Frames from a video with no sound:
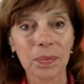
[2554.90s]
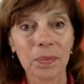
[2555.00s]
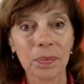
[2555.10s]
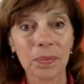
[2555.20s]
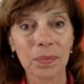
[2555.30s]

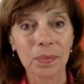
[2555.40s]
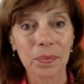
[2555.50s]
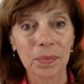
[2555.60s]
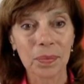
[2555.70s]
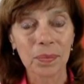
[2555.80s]

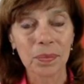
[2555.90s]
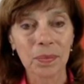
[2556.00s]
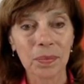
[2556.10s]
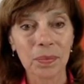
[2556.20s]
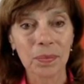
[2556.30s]

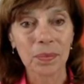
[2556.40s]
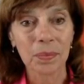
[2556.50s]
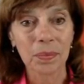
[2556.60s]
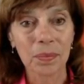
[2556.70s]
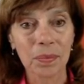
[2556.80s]

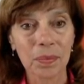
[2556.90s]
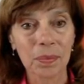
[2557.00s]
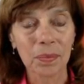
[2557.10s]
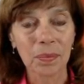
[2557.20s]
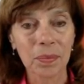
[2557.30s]

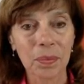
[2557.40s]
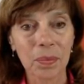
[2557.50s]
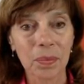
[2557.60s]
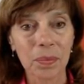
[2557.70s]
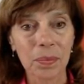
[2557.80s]

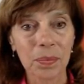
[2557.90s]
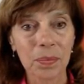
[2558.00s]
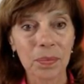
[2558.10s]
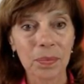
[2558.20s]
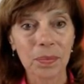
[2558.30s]

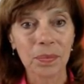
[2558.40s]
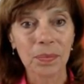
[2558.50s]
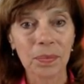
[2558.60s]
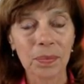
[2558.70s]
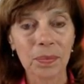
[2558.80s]
(not speaking)